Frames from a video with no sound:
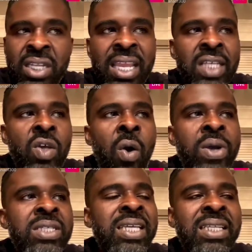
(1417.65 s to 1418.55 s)
Niggas
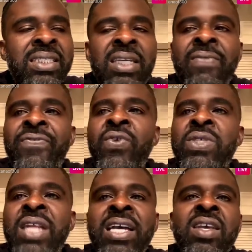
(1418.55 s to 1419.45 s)
always get this shit confused,
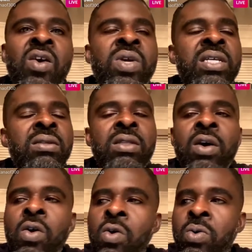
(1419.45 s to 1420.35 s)
like, yo,
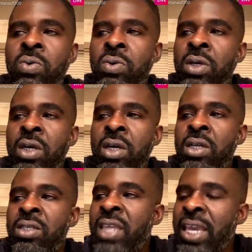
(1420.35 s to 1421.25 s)
no.
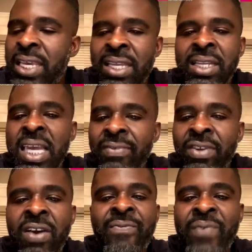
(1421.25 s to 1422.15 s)
Take it, leave
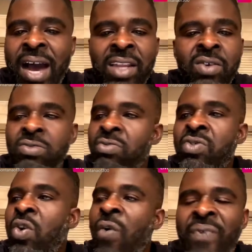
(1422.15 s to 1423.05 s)
it, unfollow,
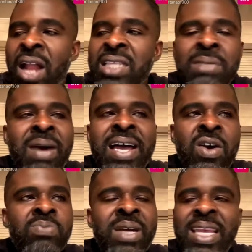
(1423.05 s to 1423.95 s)
go follow somebody
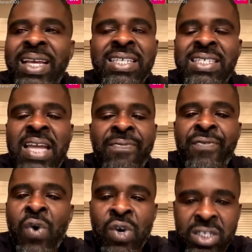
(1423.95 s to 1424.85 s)
else. My nigga, this is not
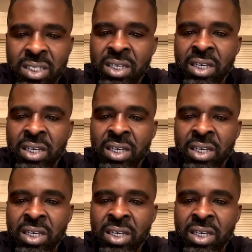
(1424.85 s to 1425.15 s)
forced.